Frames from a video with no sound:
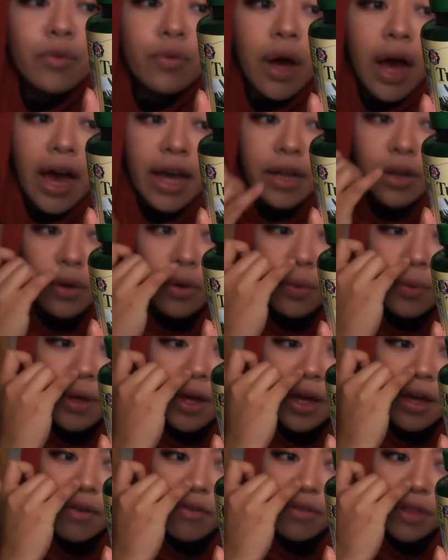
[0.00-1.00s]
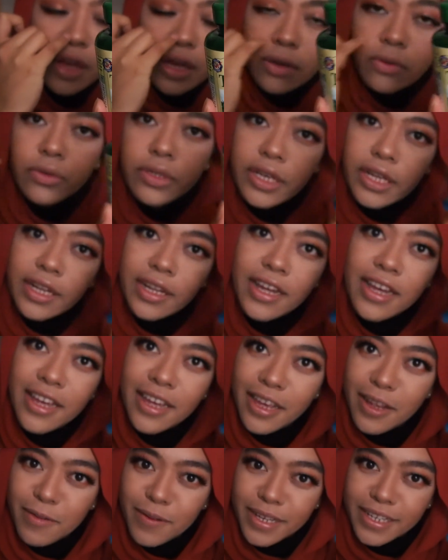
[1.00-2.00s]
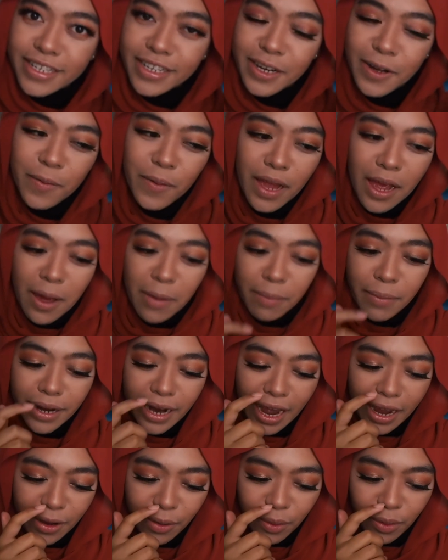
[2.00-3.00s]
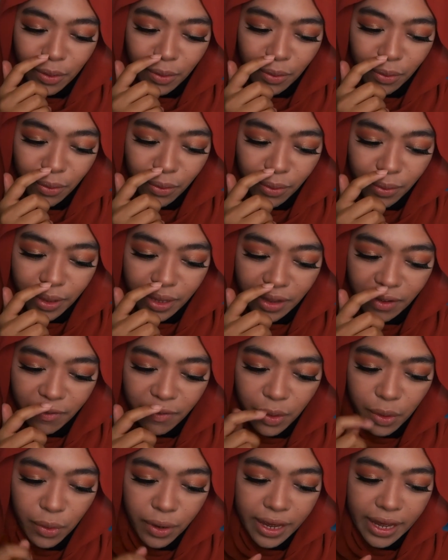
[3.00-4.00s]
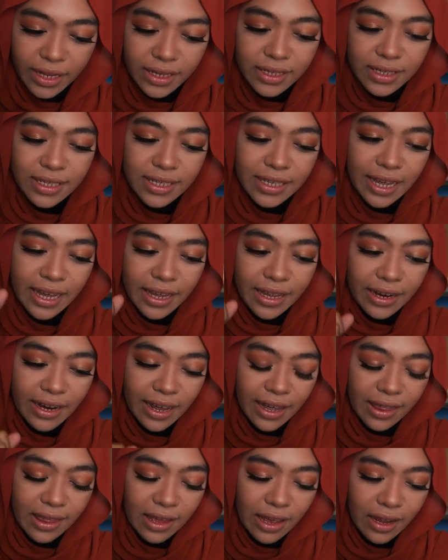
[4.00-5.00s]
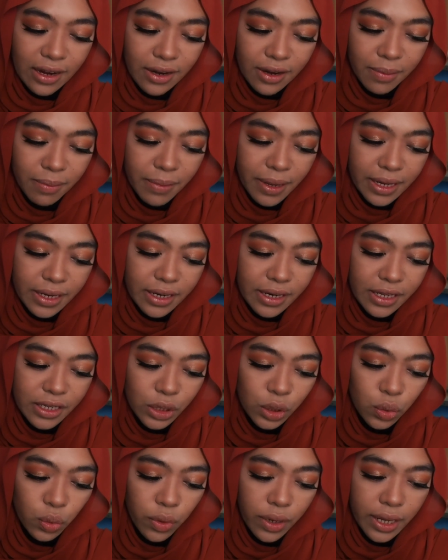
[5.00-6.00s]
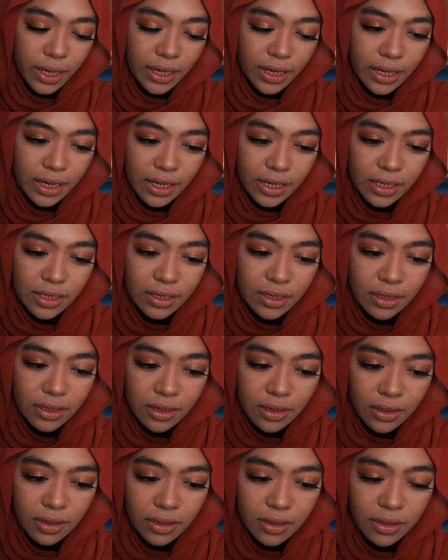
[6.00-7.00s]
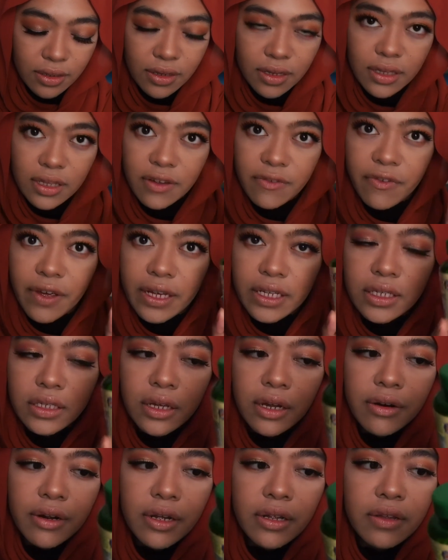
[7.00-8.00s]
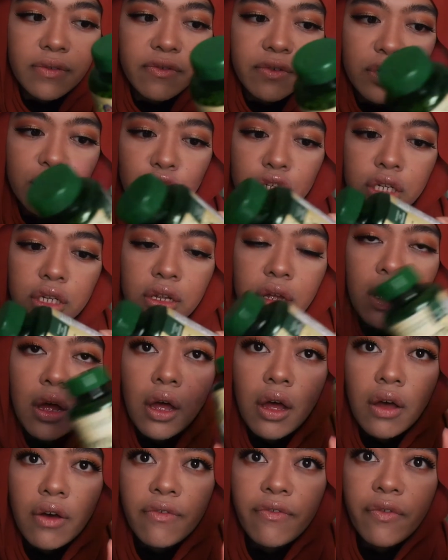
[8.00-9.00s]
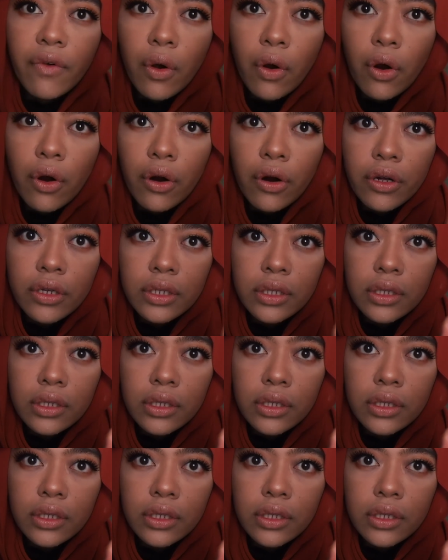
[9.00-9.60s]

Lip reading: I know we have like kunyit in Malaysia, but I don't know if you can just take it like that. But this one is the vegetarian version for,